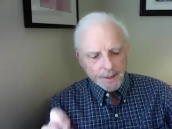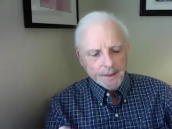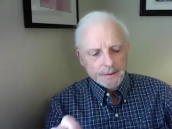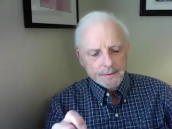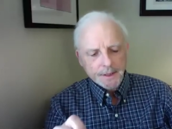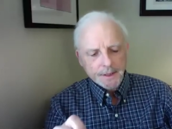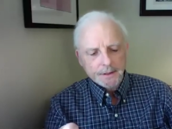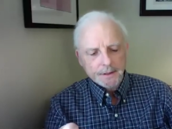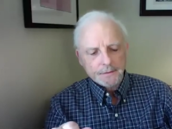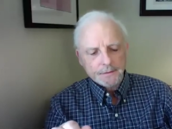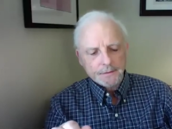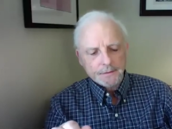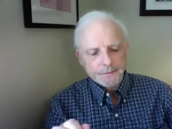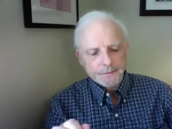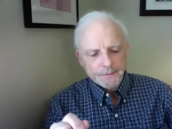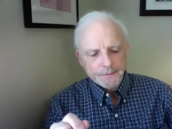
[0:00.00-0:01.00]

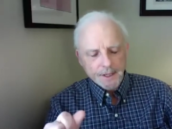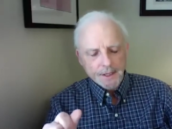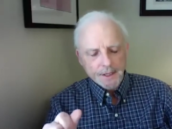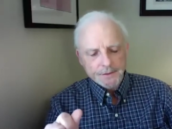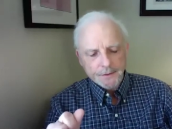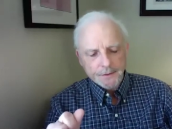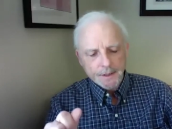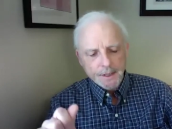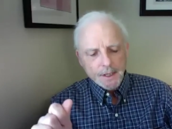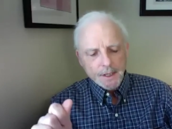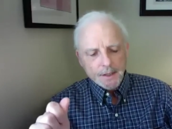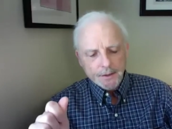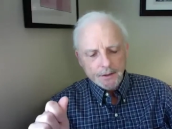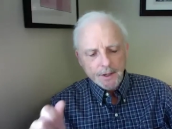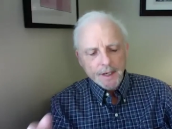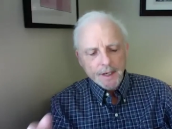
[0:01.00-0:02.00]
eco-philosopher, the
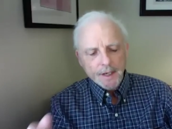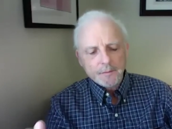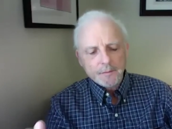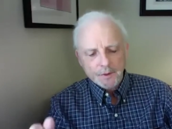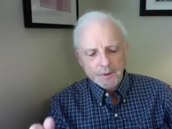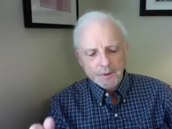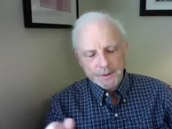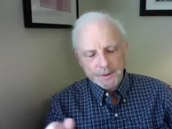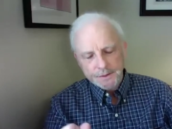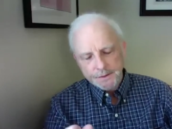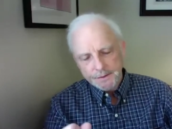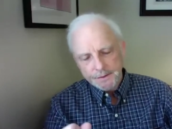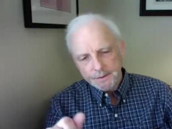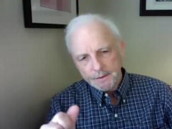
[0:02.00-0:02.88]
great movements,